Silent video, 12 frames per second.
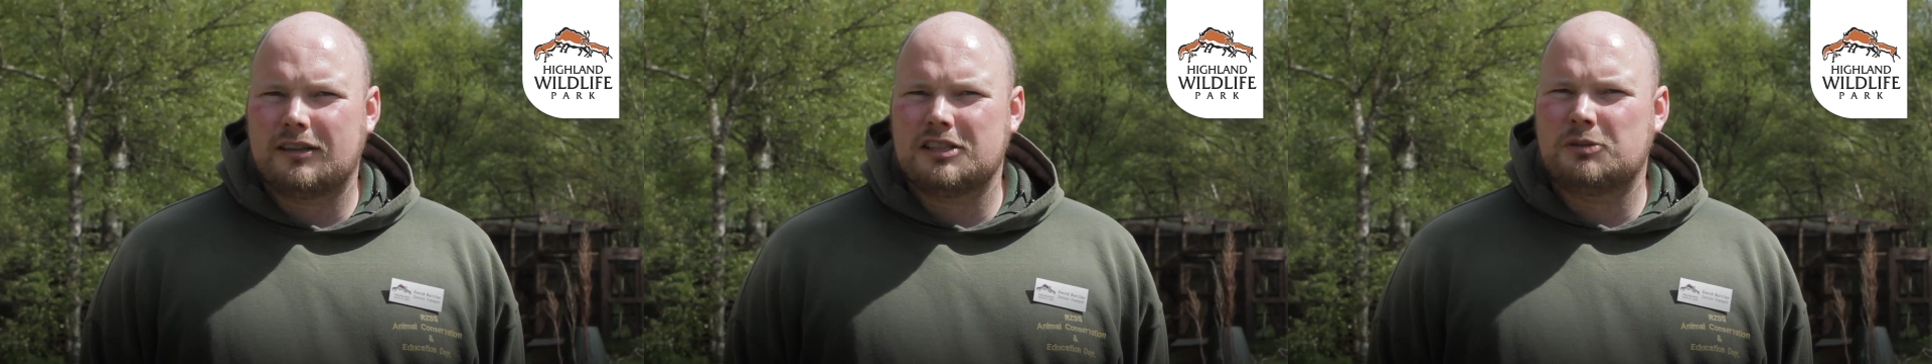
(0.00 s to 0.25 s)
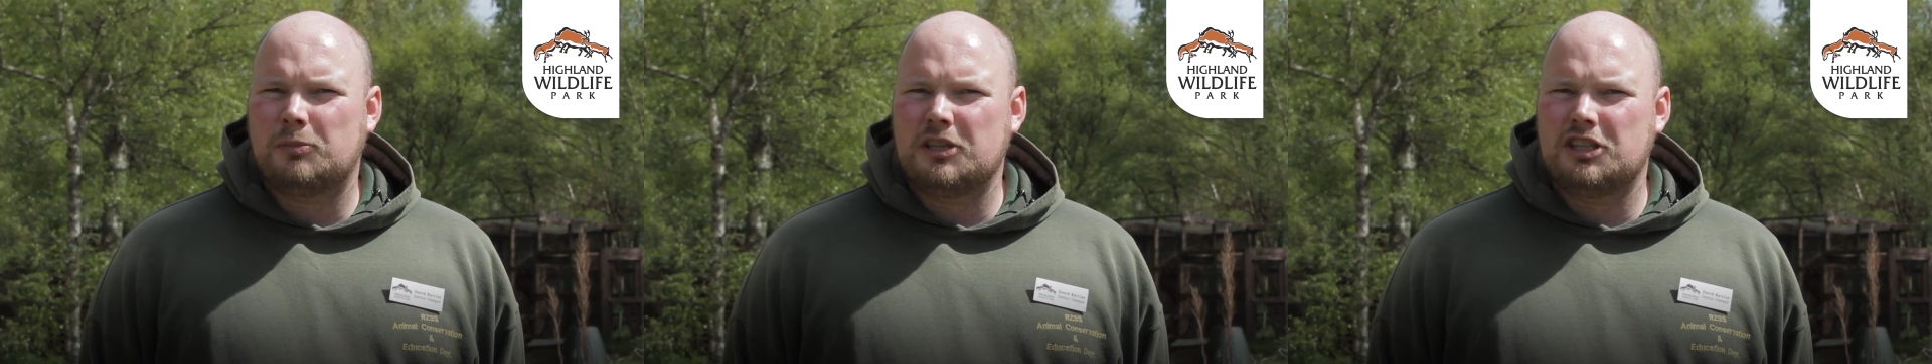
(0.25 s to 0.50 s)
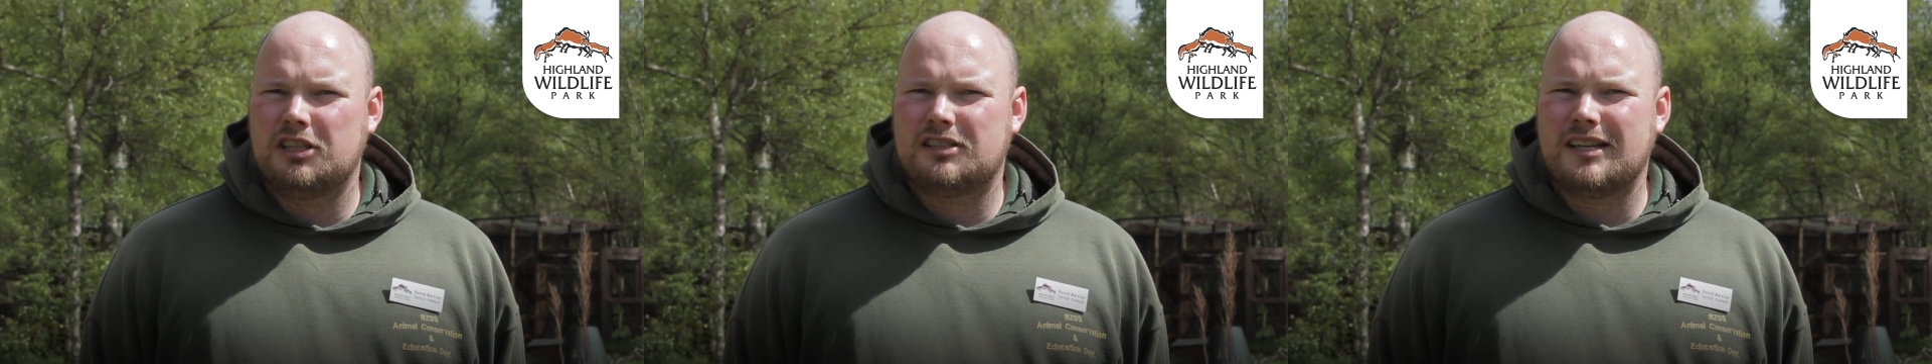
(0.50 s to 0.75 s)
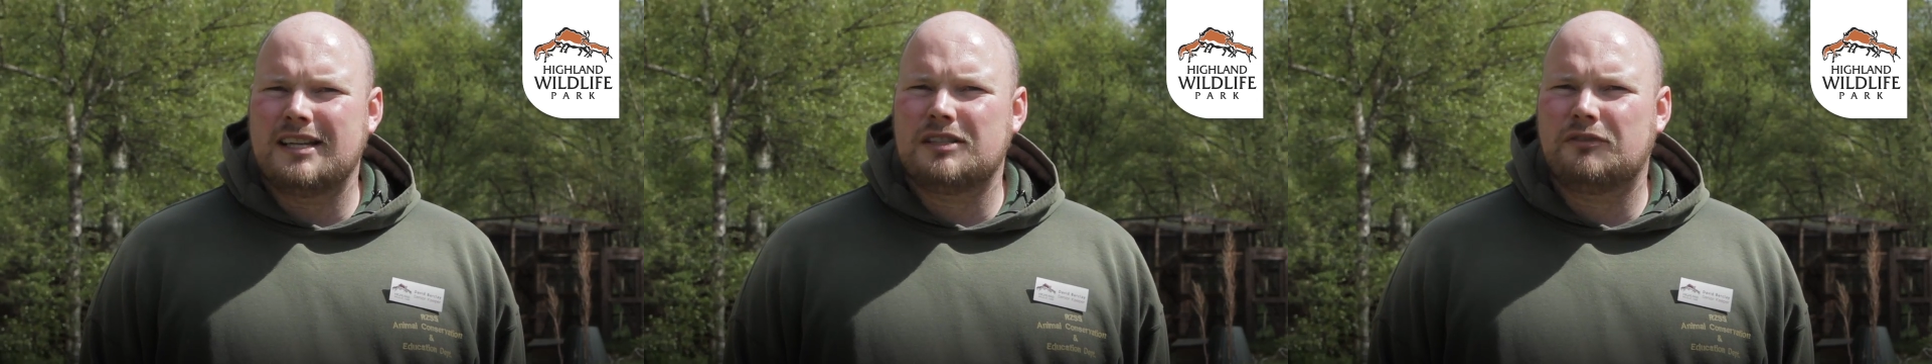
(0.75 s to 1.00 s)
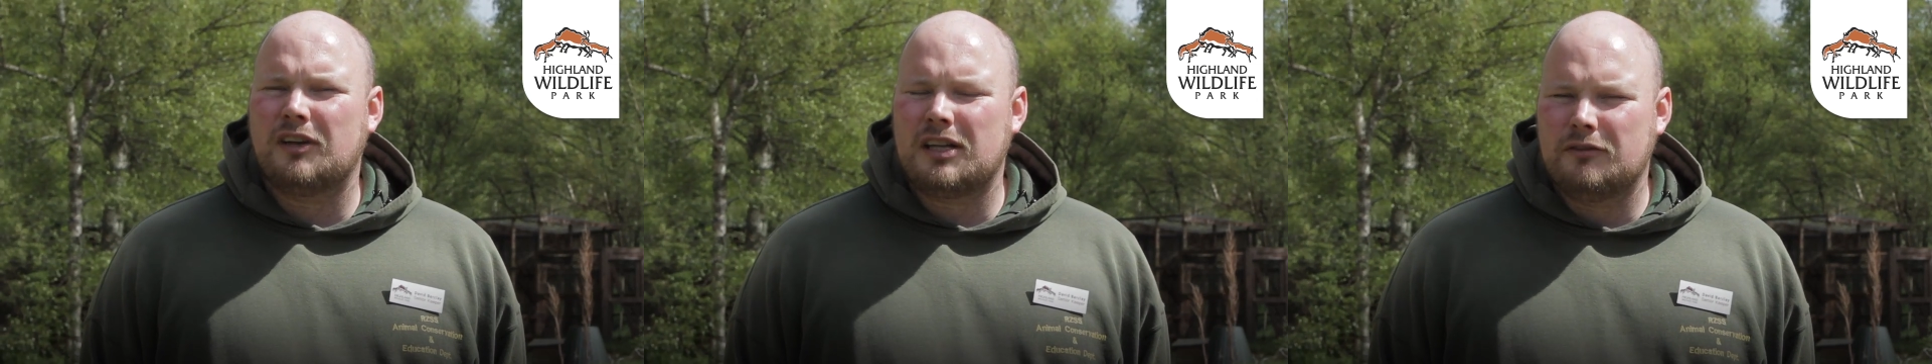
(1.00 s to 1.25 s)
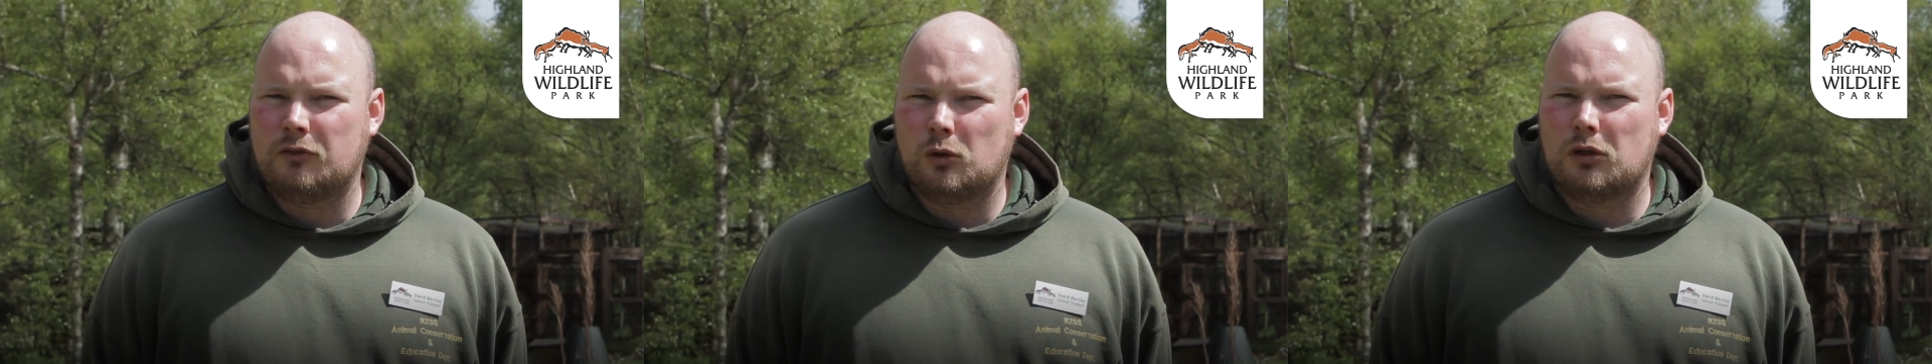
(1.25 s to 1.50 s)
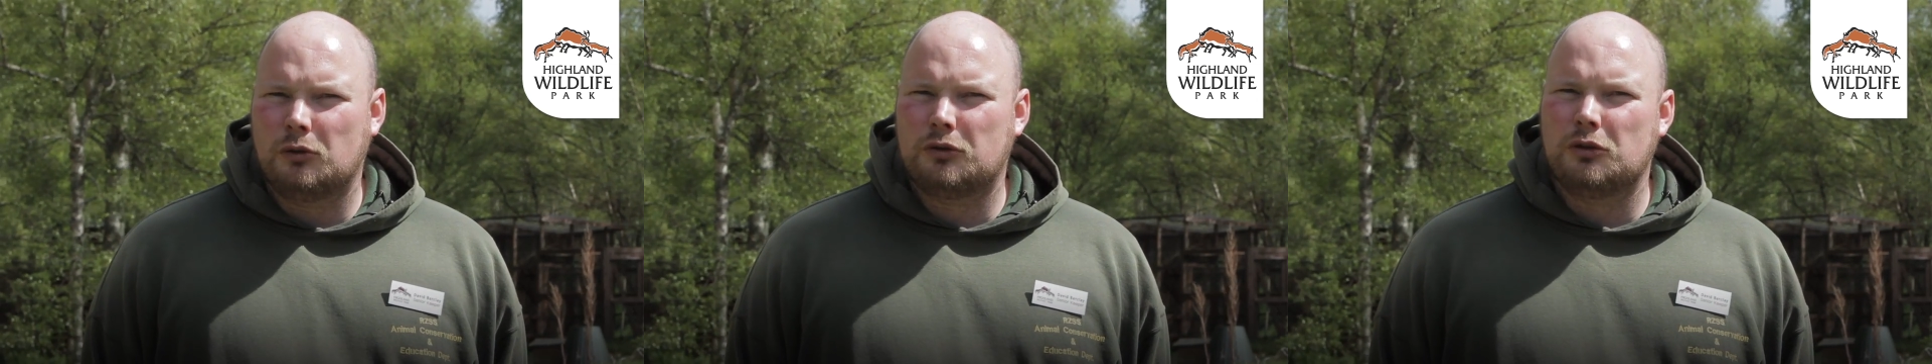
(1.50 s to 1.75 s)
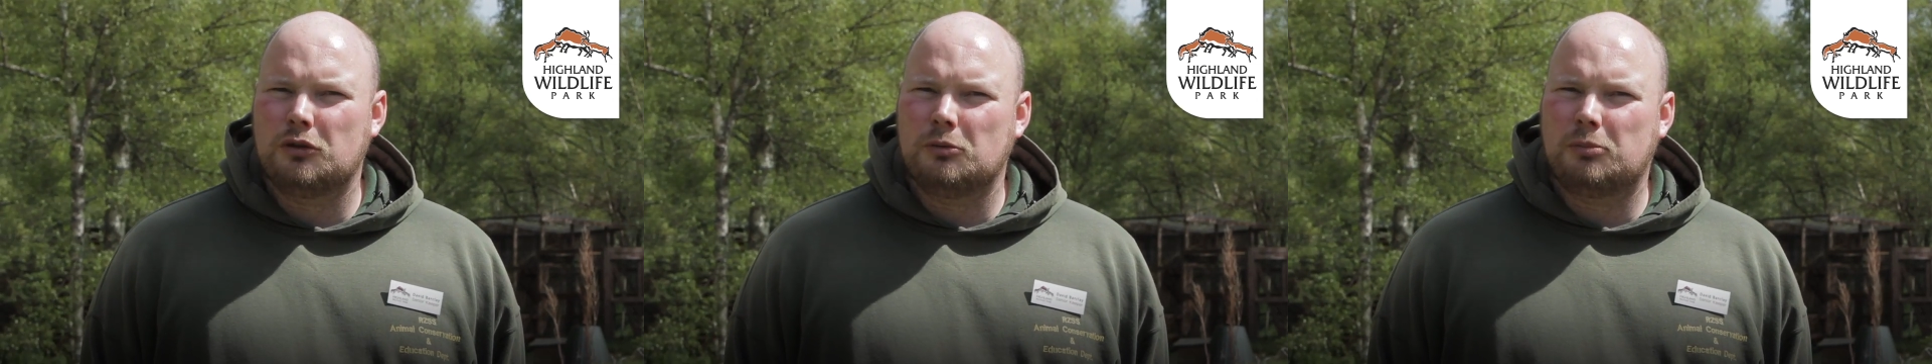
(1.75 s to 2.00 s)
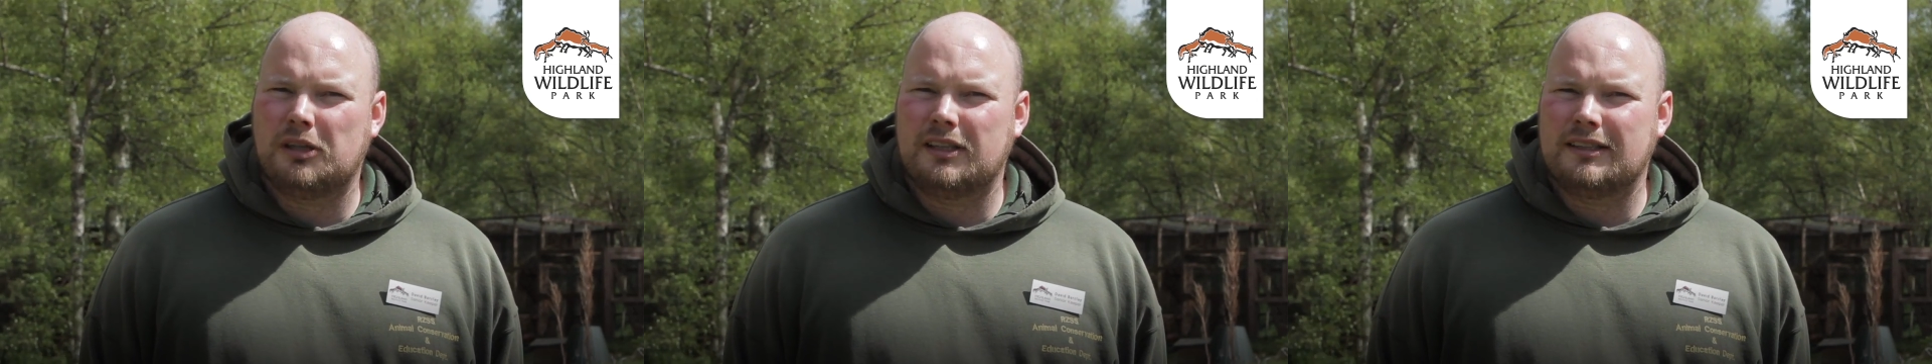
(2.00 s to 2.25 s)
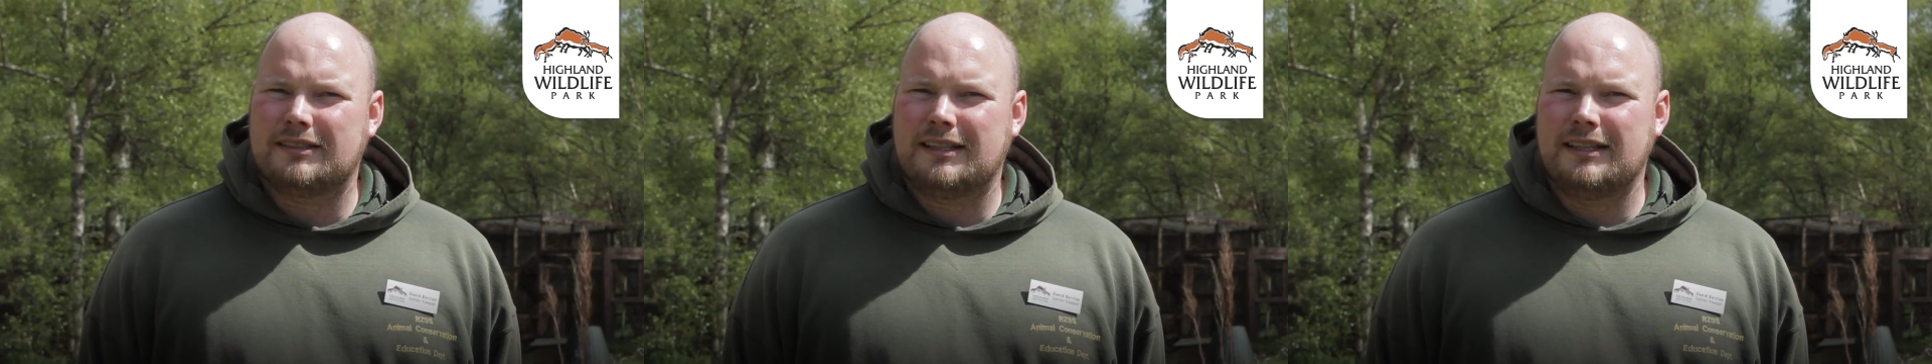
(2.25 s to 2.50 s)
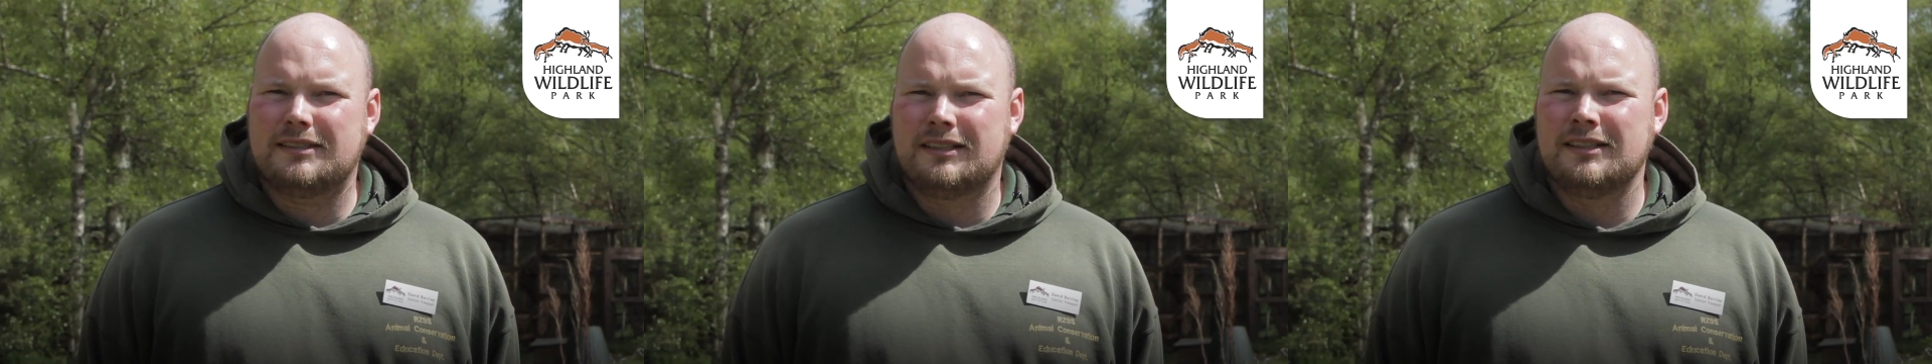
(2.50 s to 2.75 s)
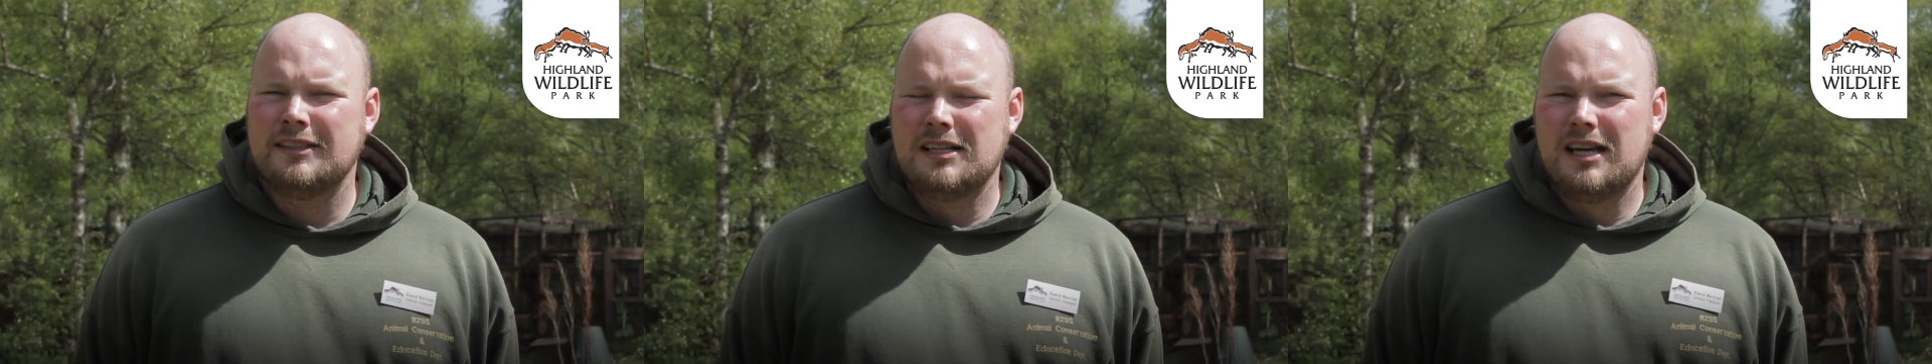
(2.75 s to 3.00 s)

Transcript: this species is very vocal through the breeding season.